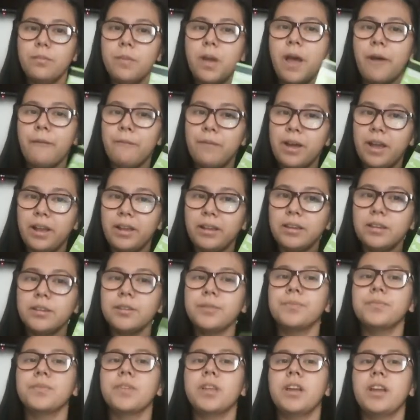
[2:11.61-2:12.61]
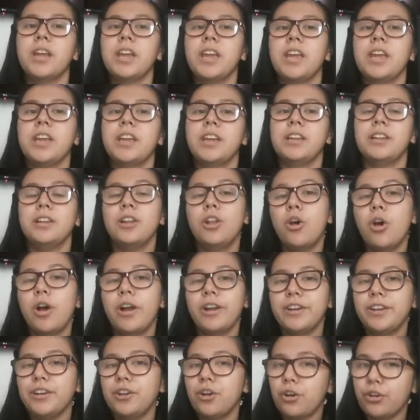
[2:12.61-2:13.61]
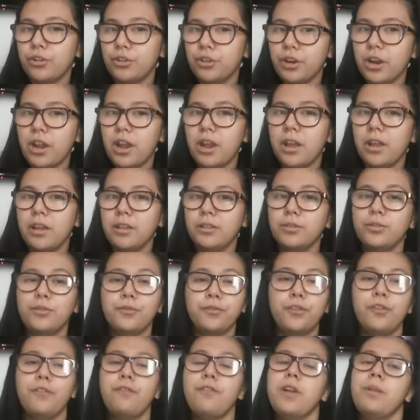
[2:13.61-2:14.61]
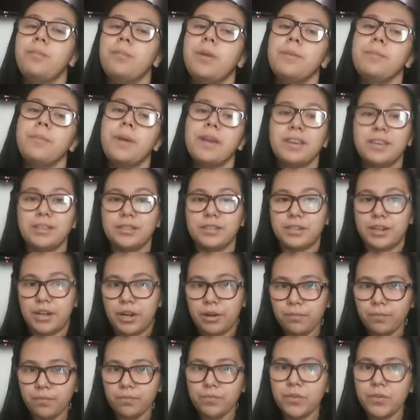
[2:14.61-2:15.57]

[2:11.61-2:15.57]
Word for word: a bank uh, loan in order uh, to fulfill my biggest dream